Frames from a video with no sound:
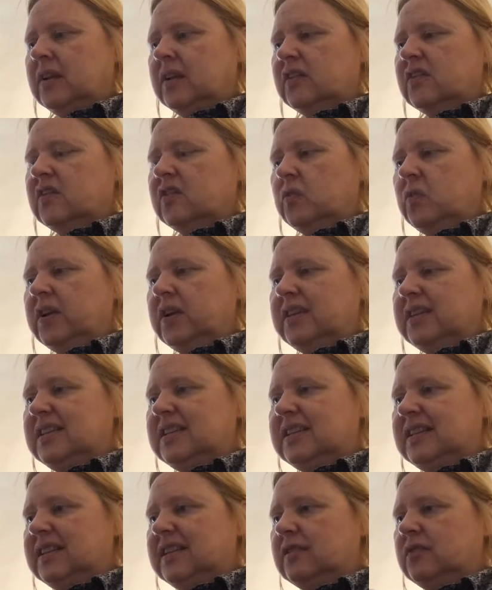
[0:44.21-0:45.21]
So what I
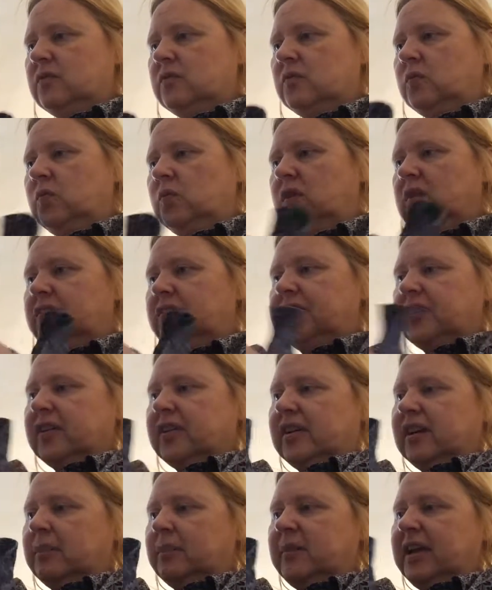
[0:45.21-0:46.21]
did was
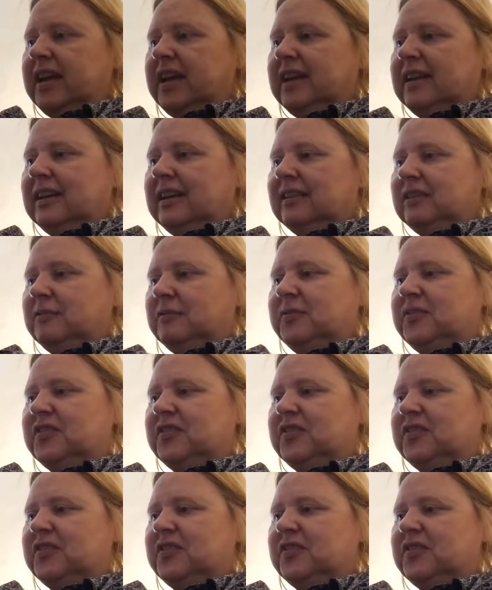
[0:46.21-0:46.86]
I made little